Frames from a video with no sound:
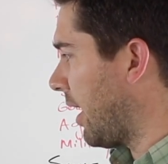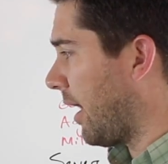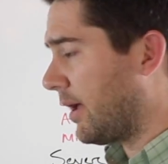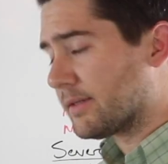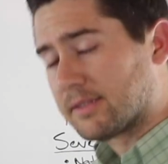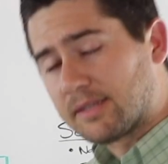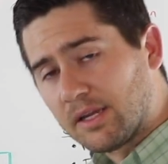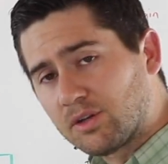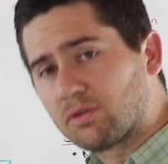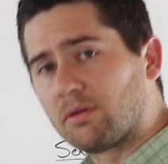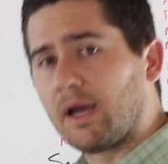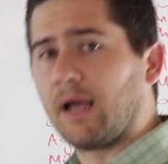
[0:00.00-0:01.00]

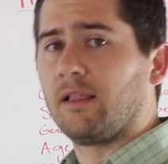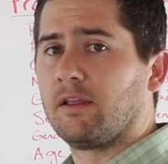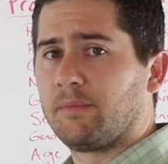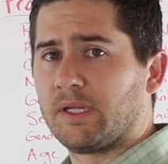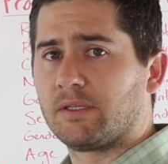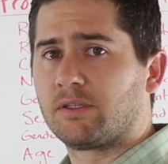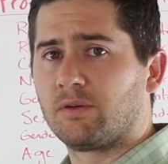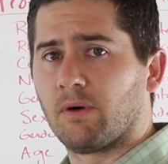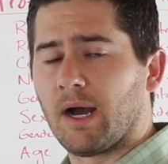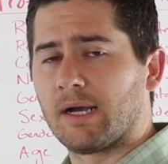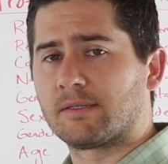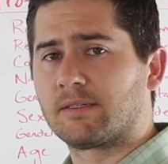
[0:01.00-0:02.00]
essential elements to a
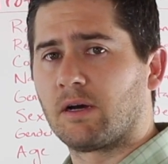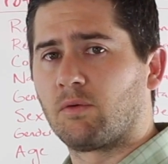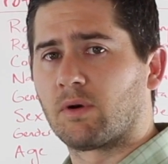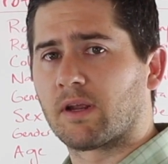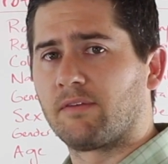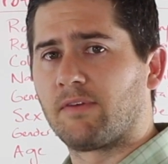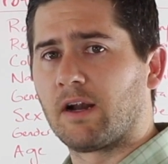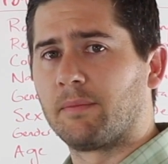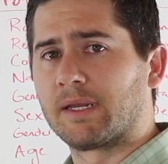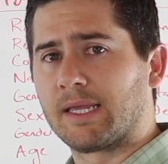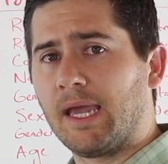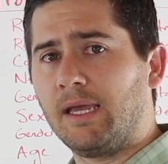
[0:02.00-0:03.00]
hostile work
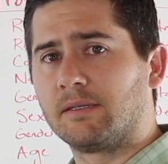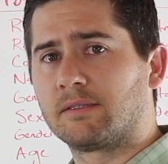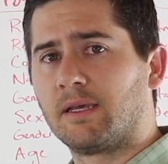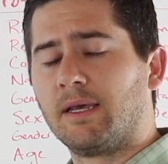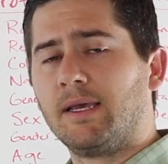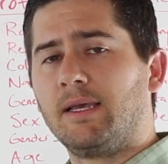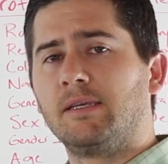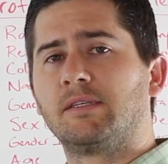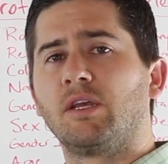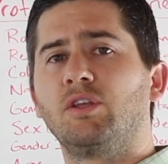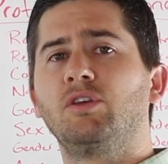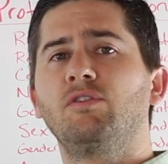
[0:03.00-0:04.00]
environment case is
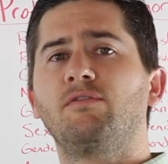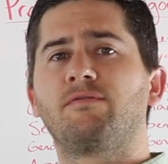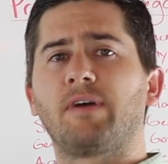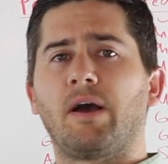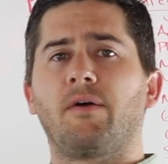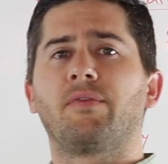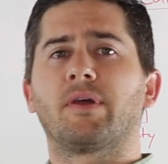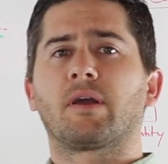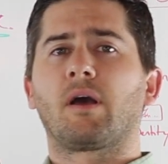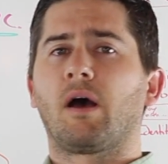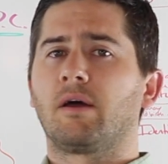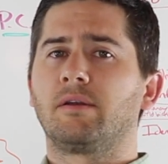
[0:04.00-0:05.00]
that you found the
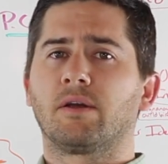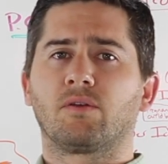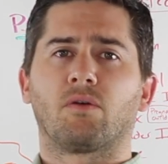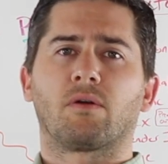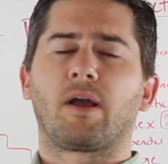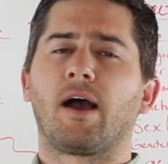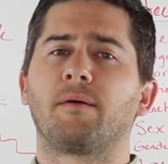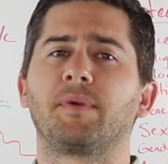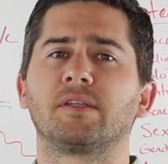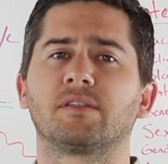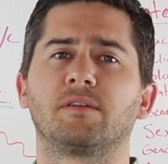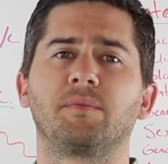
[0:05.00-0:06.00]
conduct or
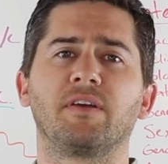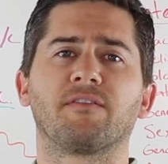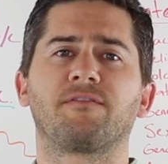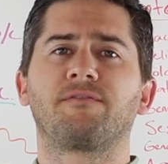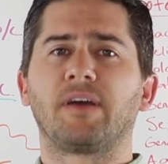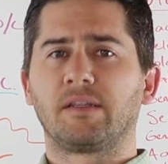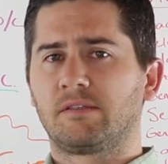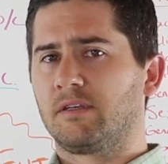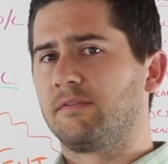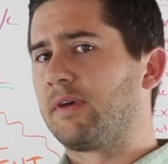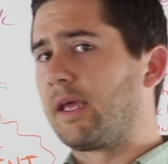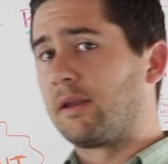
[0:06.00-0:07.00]
comments to be
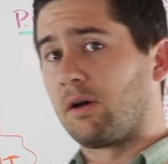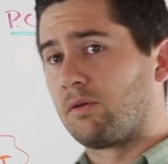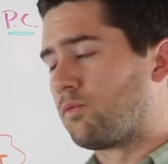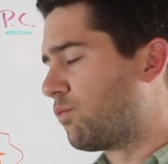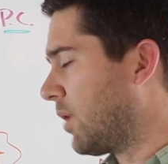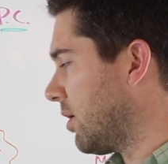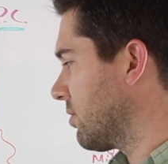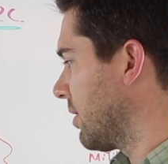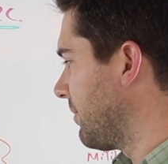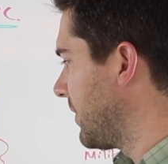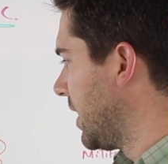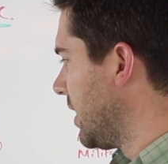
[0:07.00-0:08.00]
offensive and
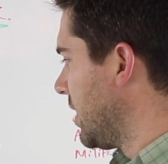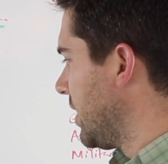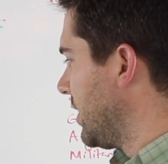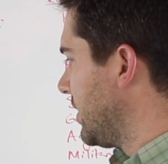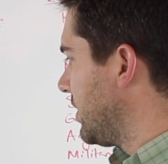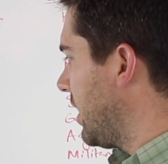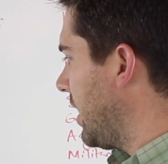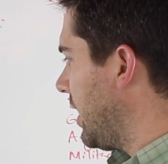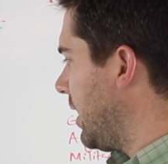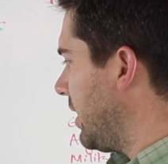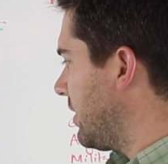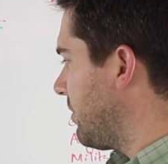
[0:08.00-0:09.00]
unwelcome.
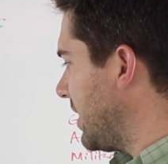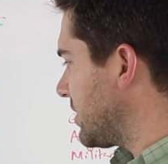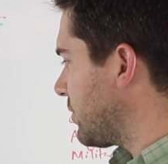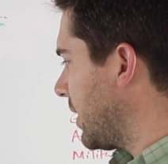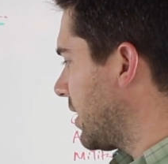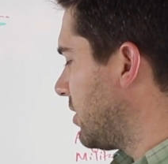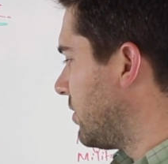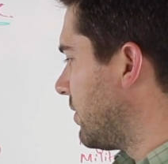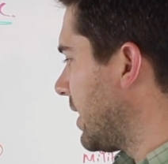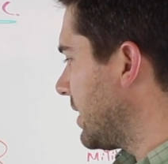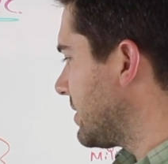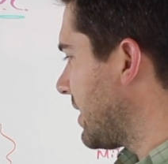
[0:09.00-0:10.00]
And the best way to do
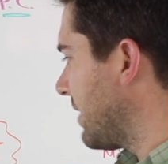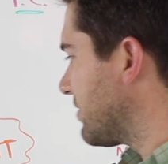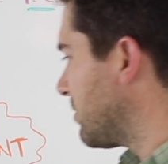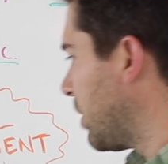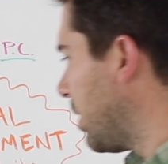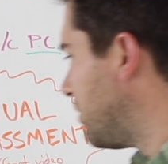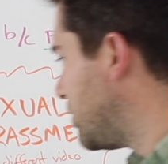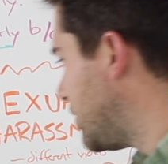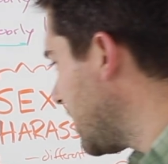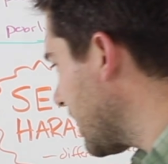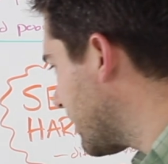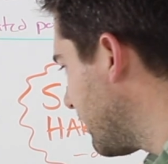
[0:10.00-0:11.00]
that is to have some
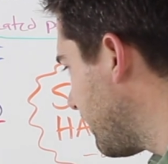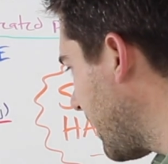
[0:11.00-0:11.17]
objective